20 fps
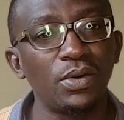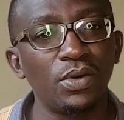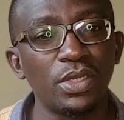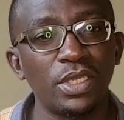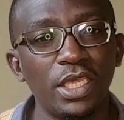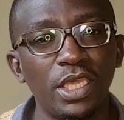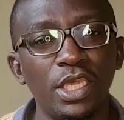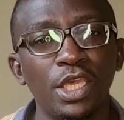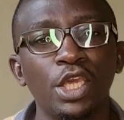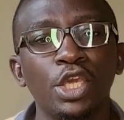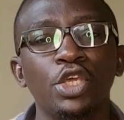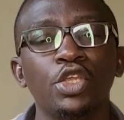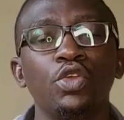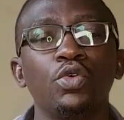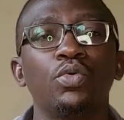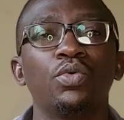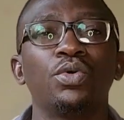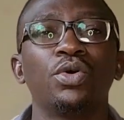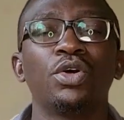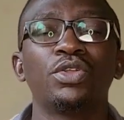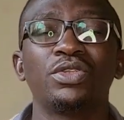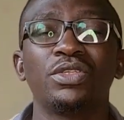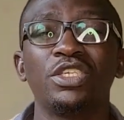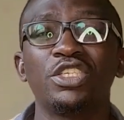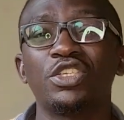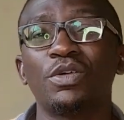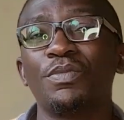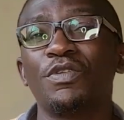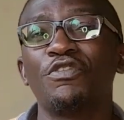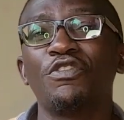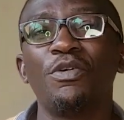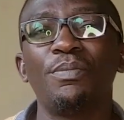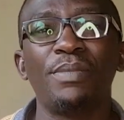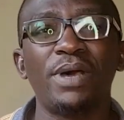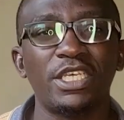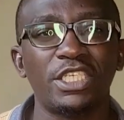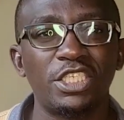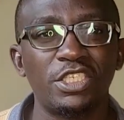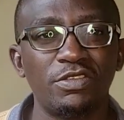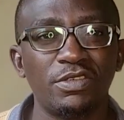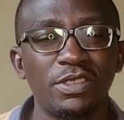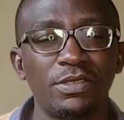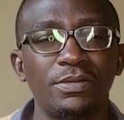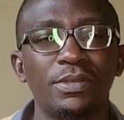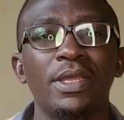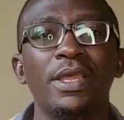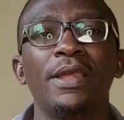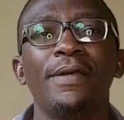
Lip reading: Okay, you will also need something for mastering.